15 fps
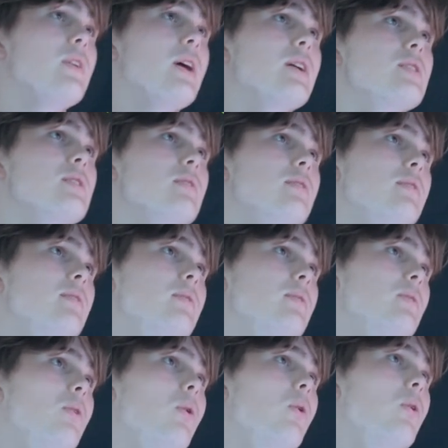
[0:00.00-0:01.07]
reaction,
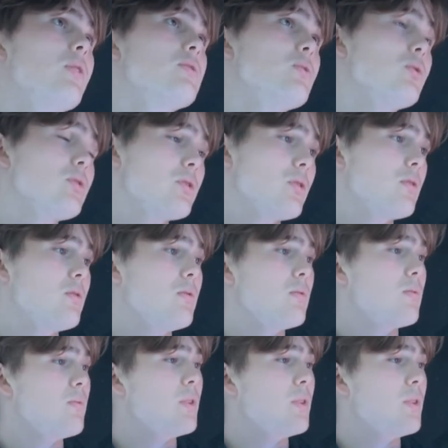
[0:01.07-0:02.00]
It's also,